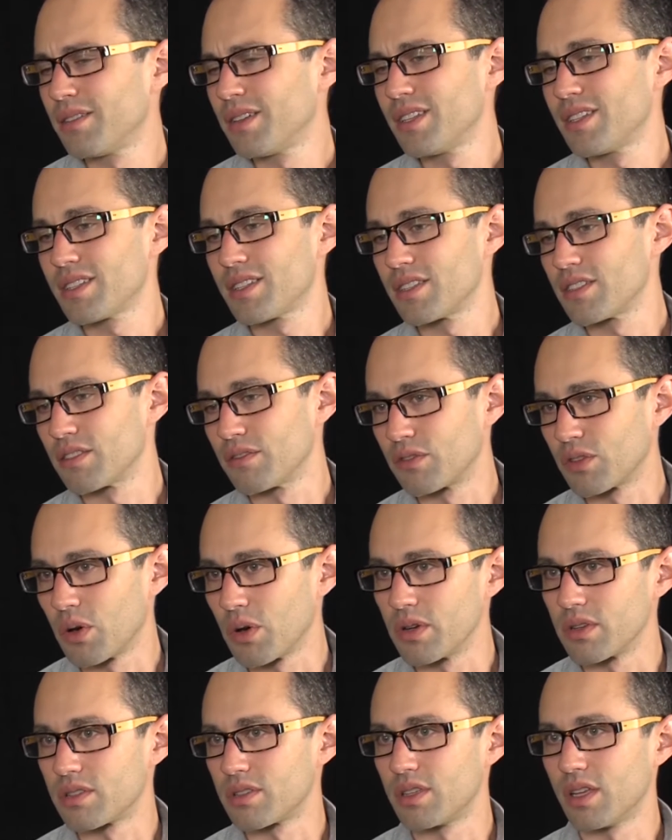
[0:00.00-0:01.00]
Well, this is, of
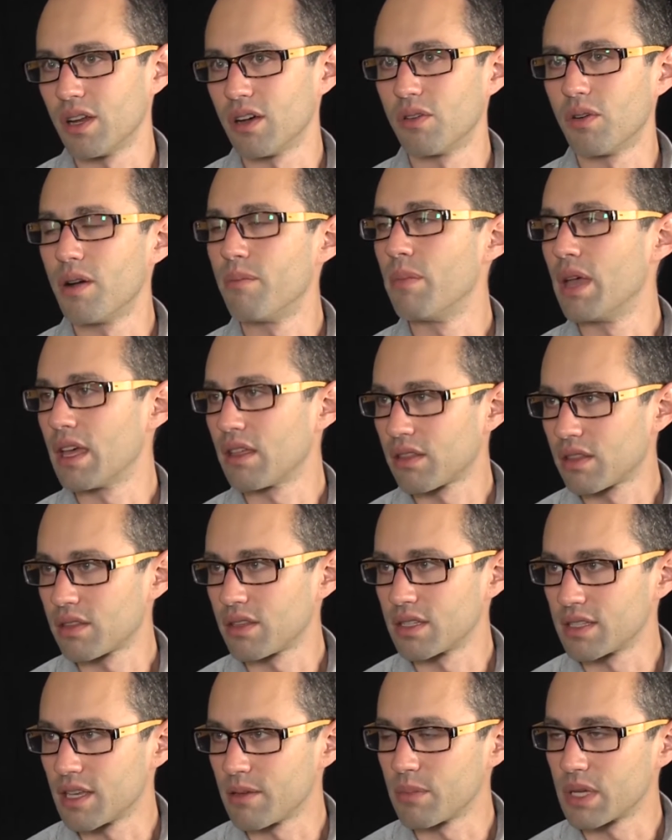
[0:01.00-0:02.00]
course, a myth
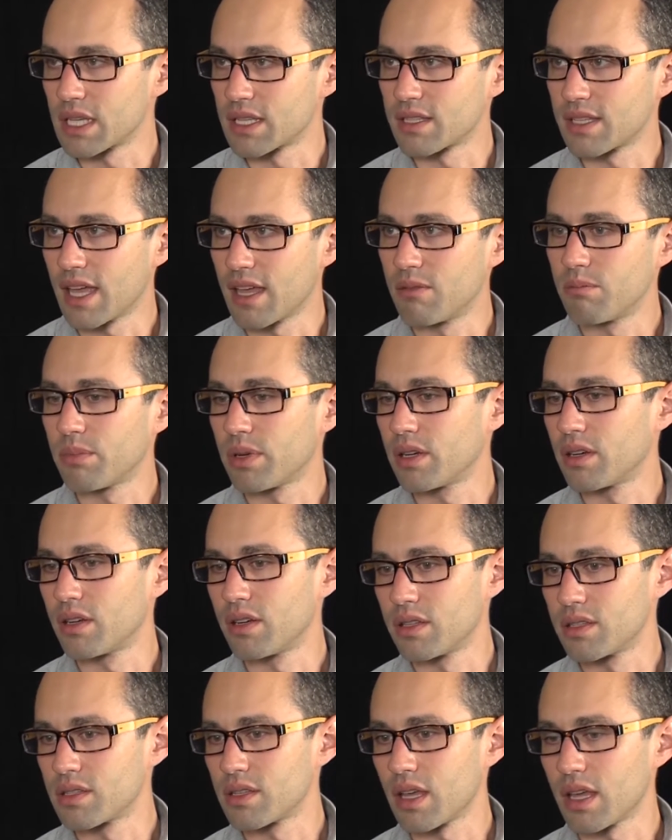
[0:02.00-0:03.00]
to some extent, but it
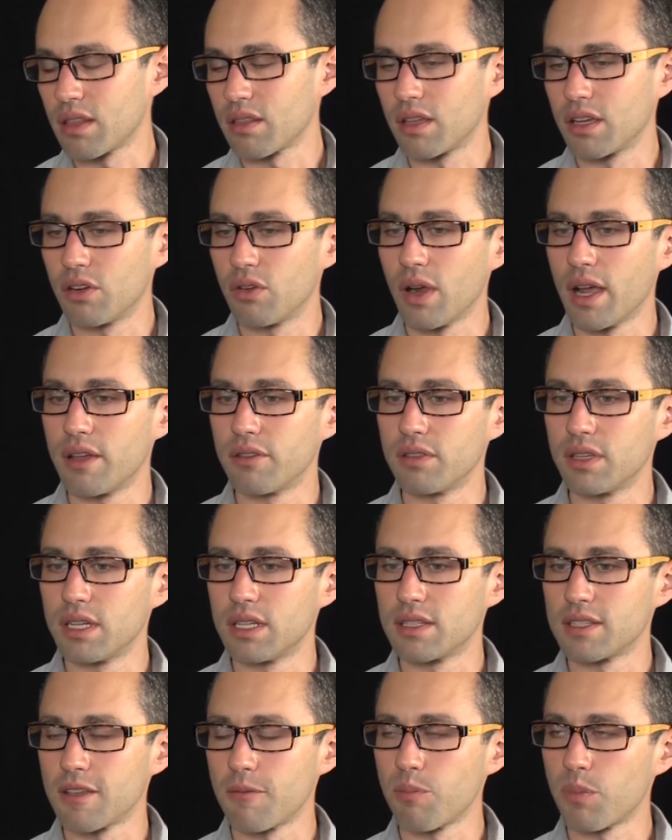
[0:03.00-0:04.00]
is, I think, grounded
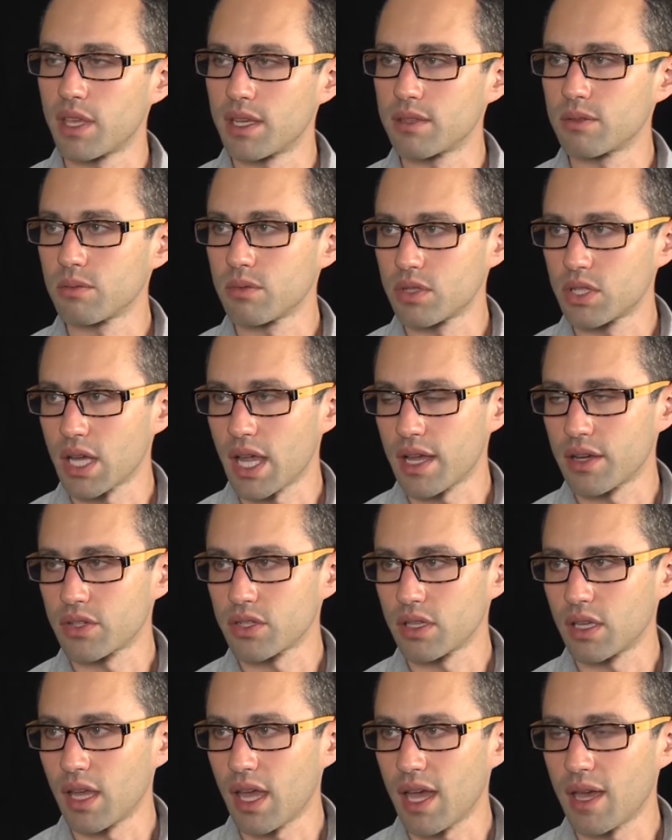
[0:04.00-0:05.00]
in some things which
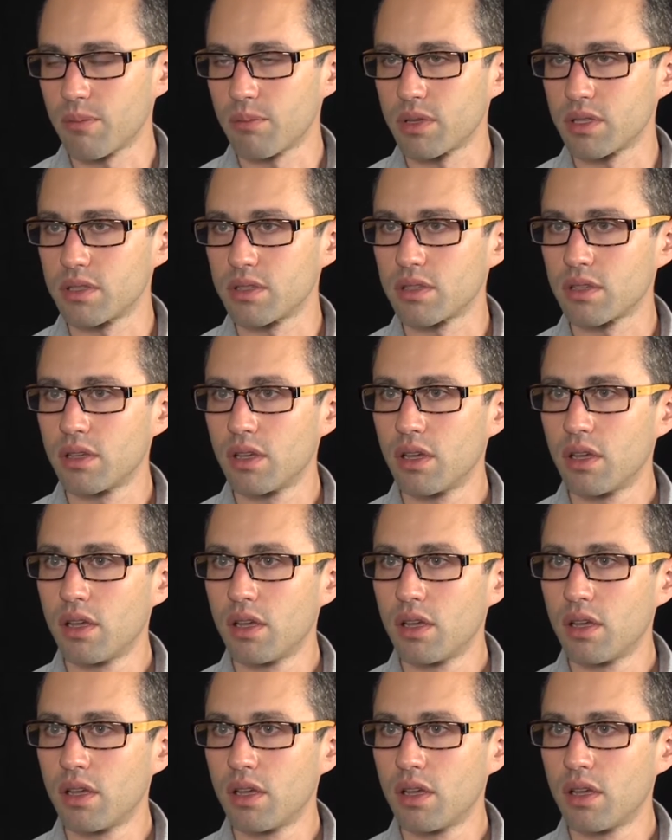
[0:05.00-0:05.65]
actually happened.